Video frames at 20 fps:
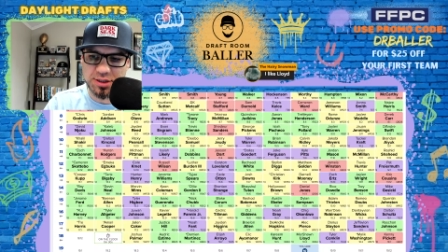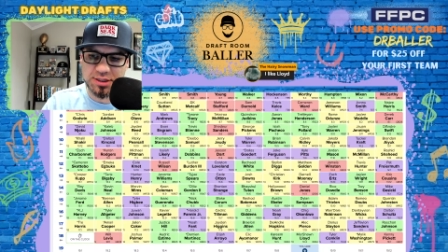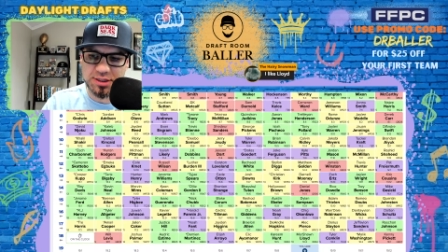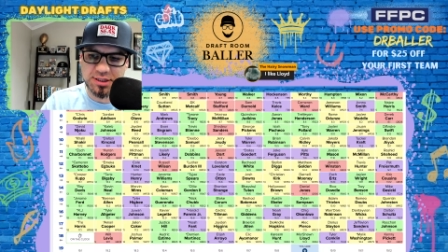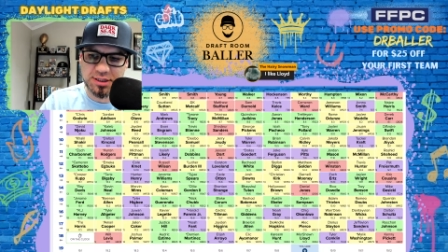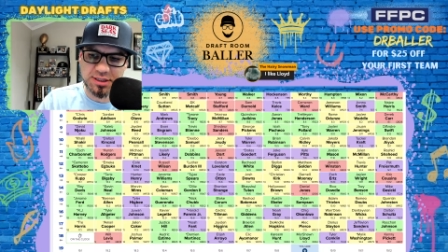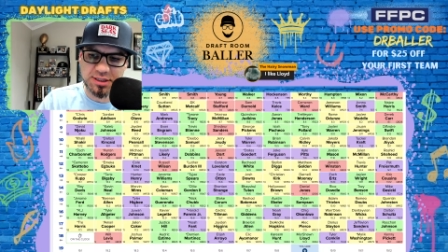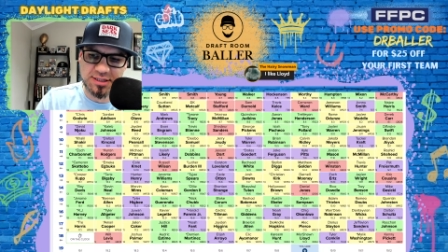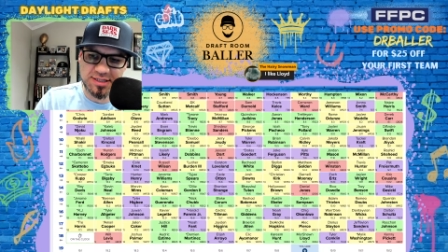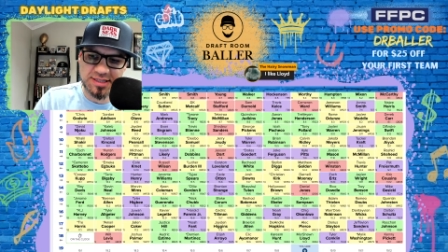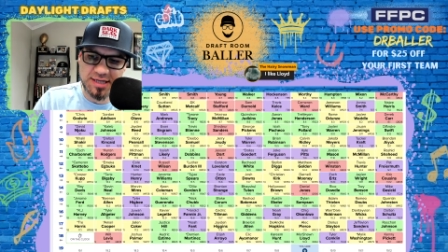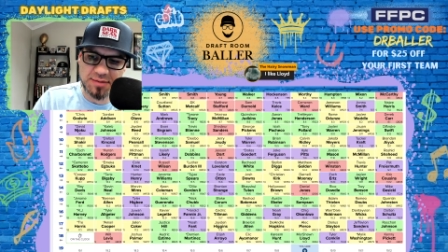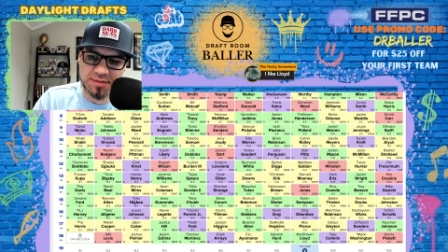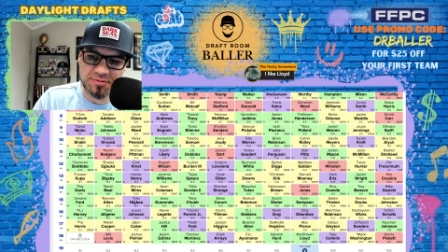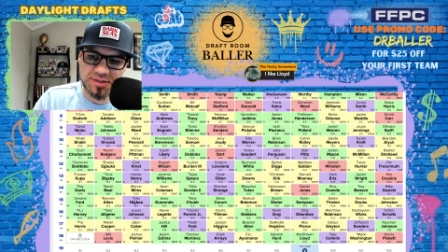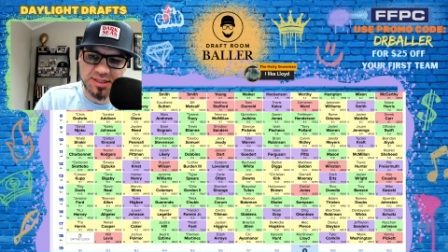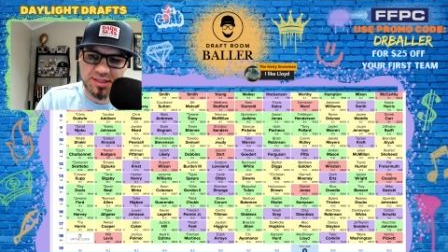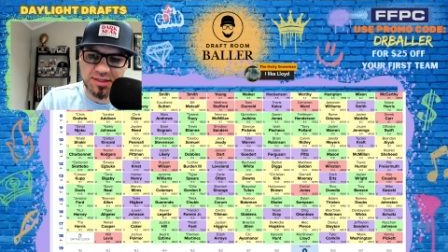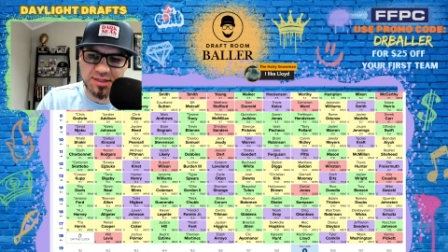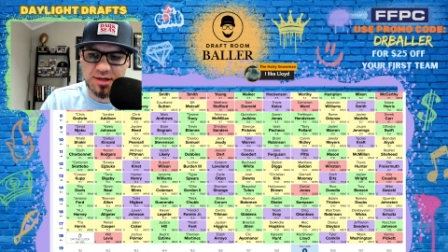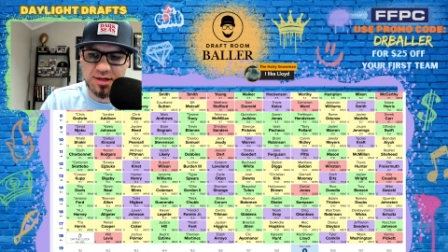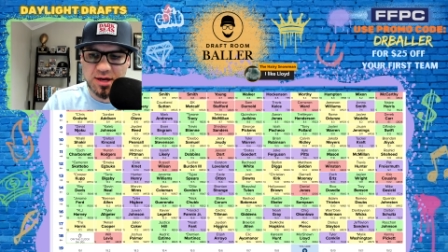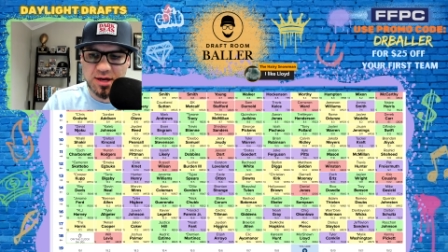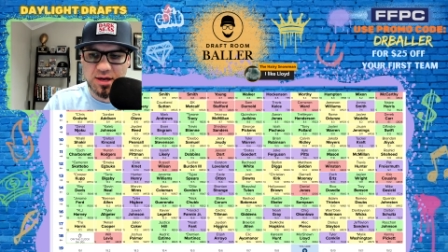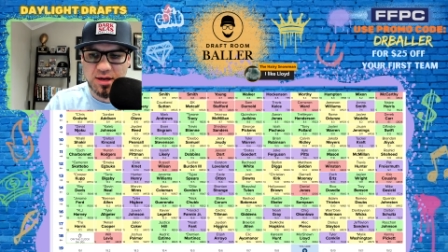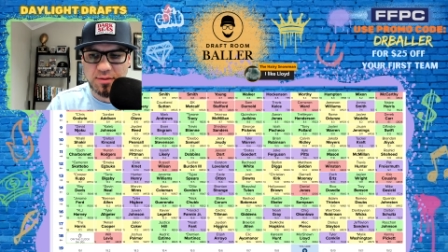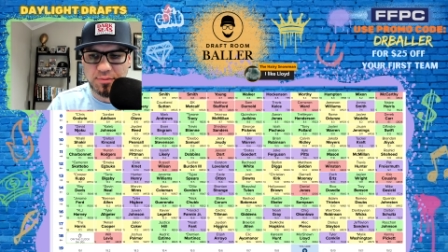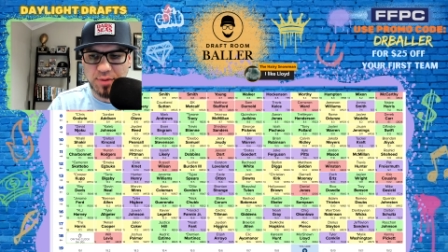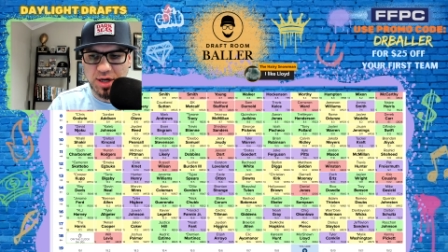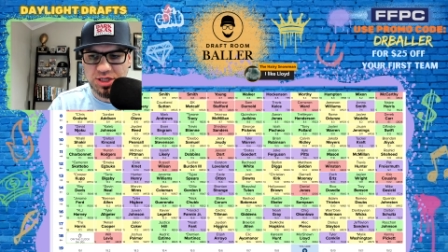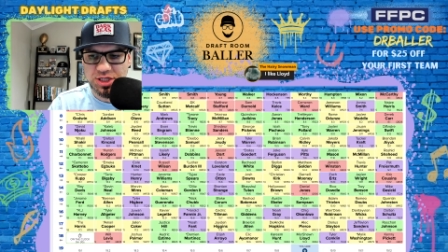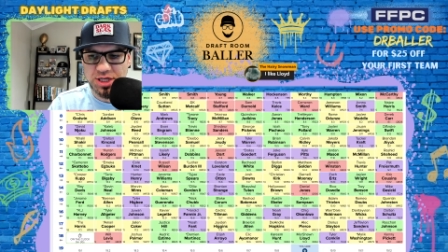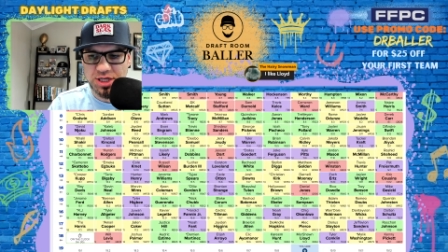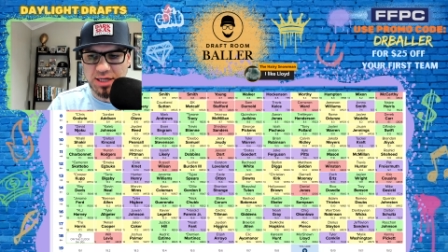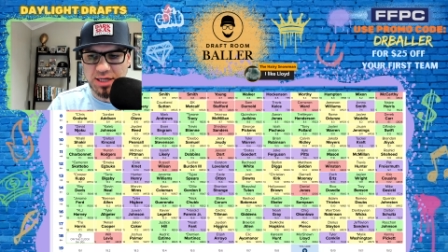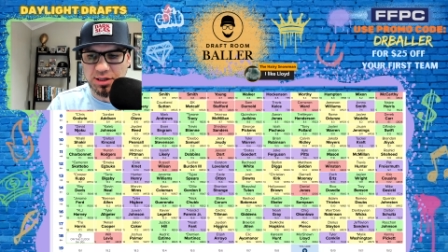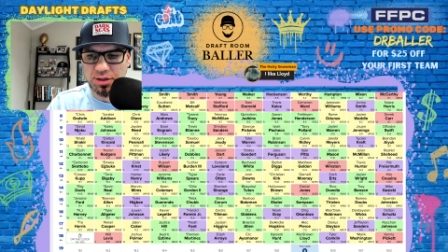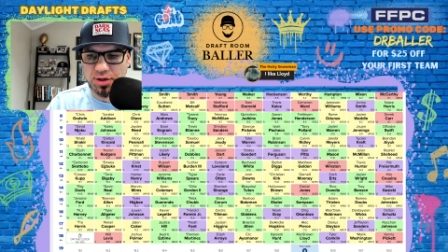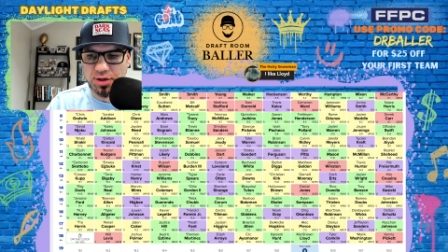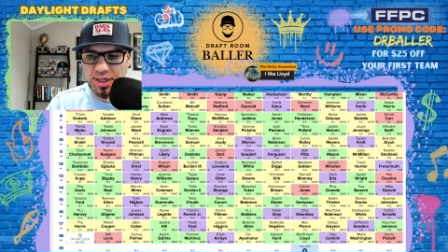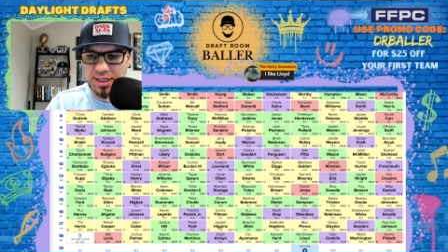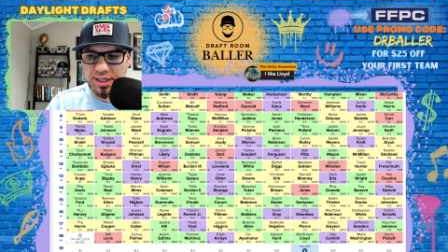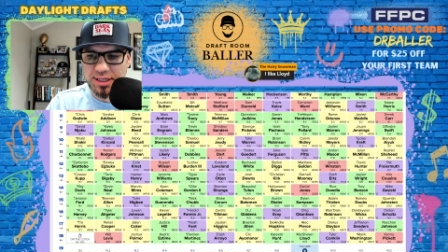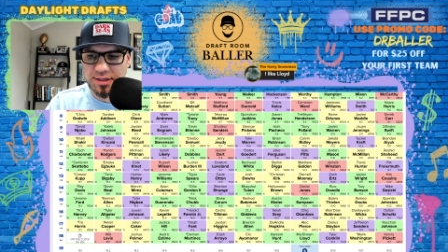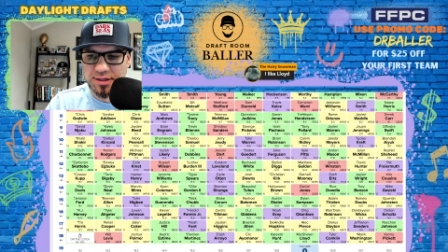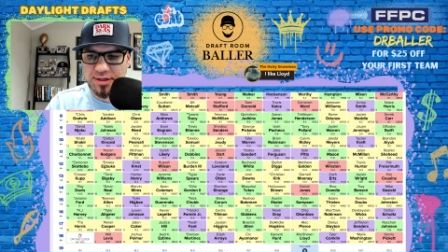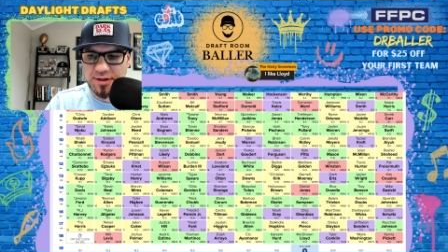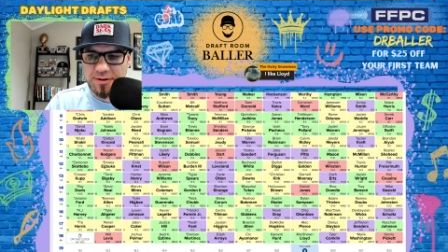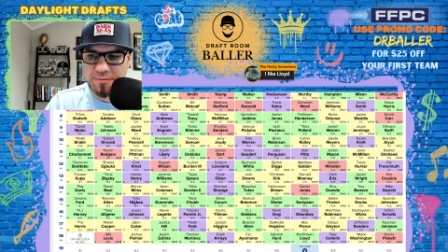Dylan Sampson, Marshawn Lloyd.